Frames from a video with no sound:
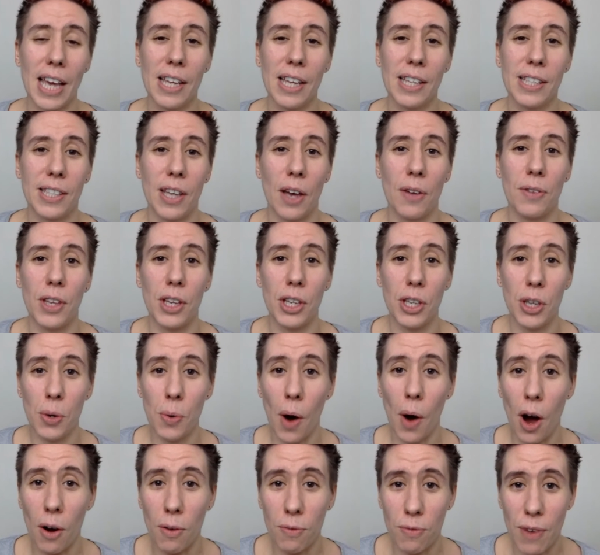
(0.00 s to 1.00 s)
so that you
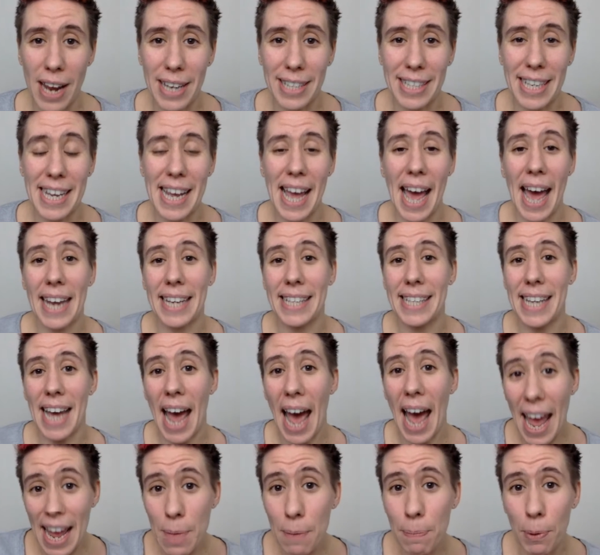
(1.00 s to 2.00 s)
are ready and
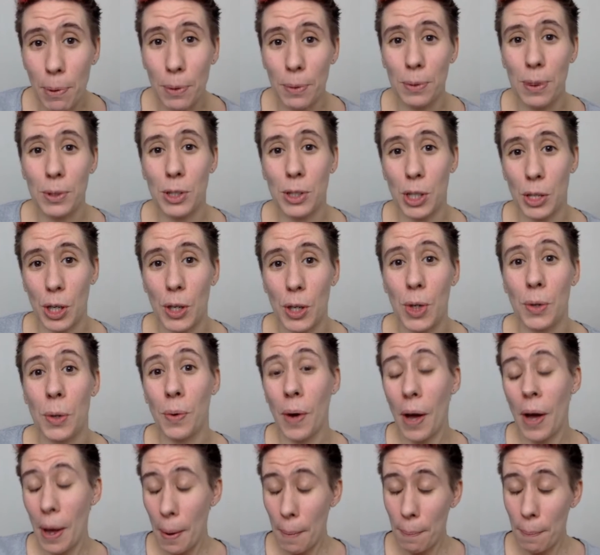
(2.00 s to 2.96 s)
able to